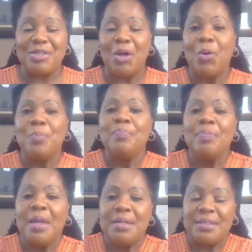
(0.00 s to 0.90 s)
So
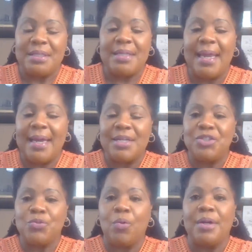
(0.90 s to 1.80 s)
today I
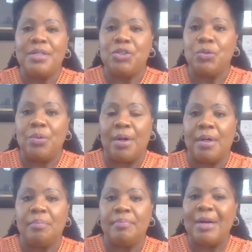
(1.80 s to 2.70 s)
just wanted to,
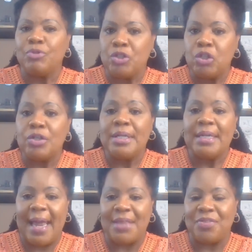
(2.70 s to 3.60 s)
um, I was
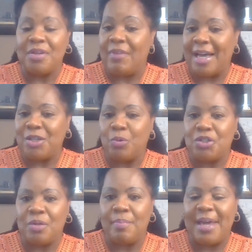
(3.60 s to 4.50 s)
looking at the
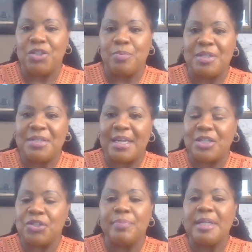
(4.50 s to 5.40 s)
evaluation and management
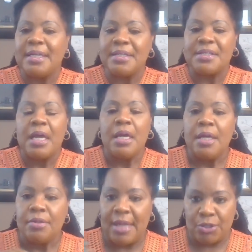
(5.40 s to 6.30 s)
section because
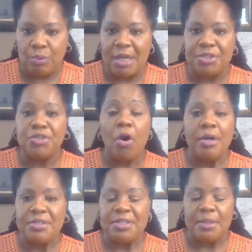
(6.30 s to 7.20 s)
that's where I
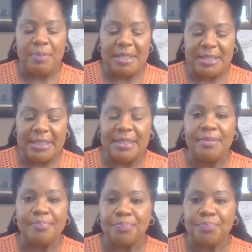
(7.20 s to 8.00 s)
start CPT.